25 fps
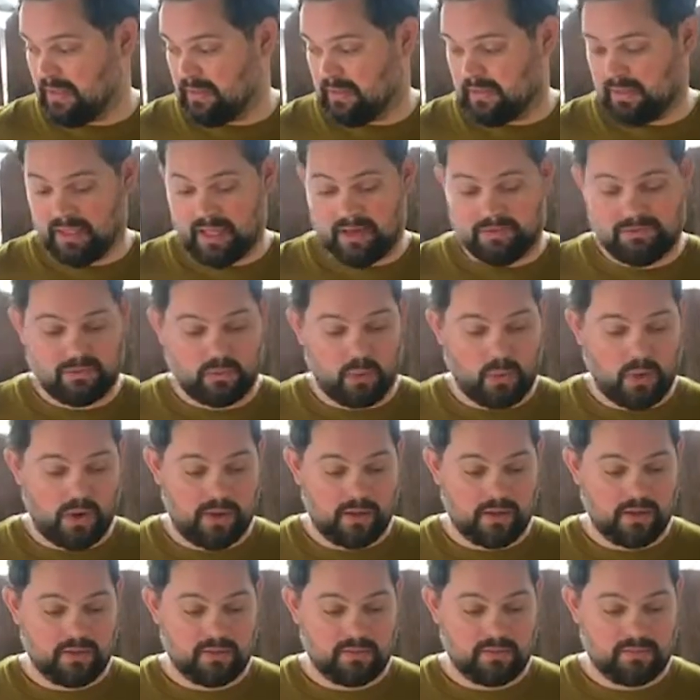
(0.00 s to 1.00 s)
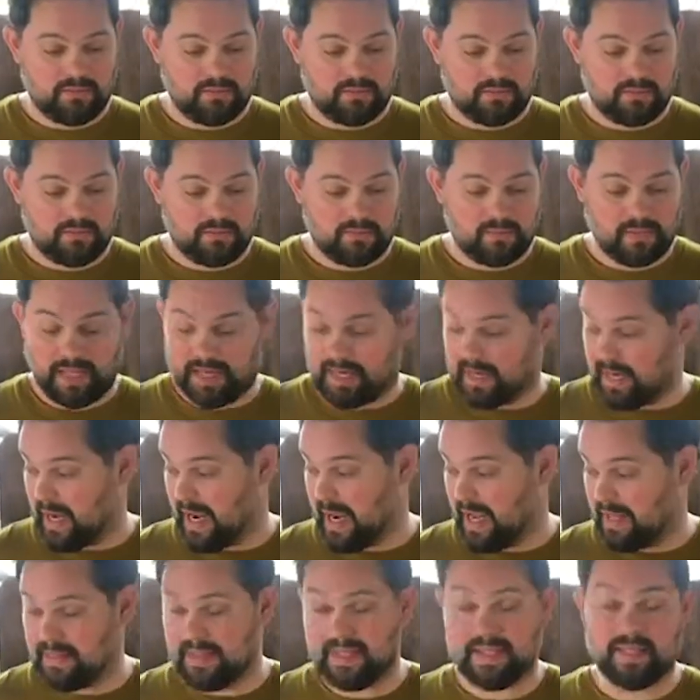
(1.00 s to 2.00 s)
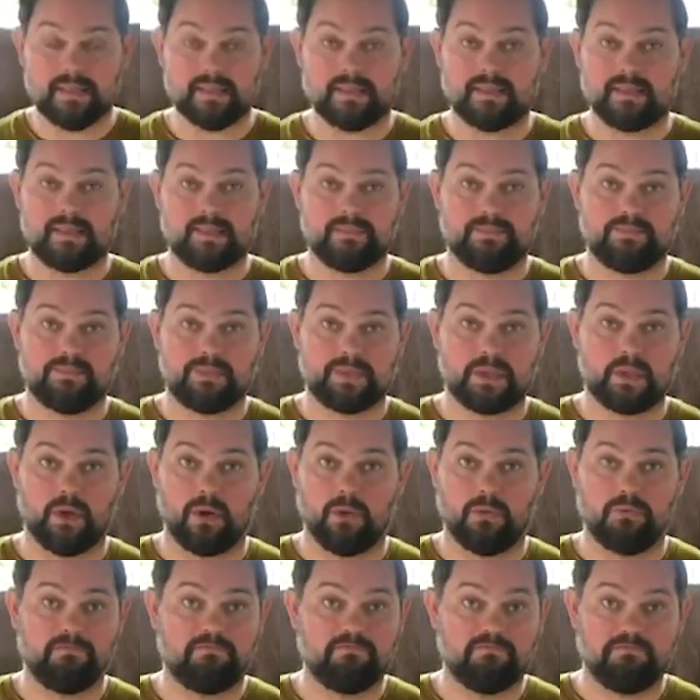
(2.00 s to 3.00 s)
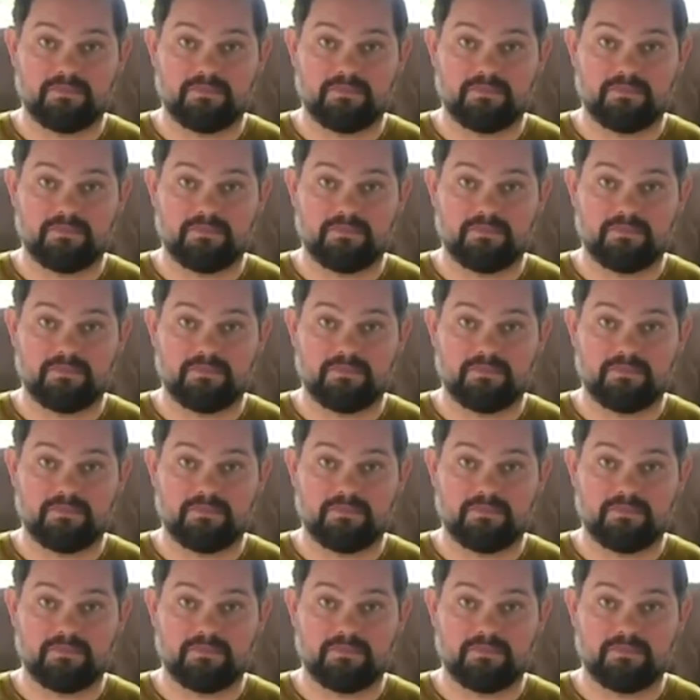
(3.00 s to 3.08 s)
left one like I had these. So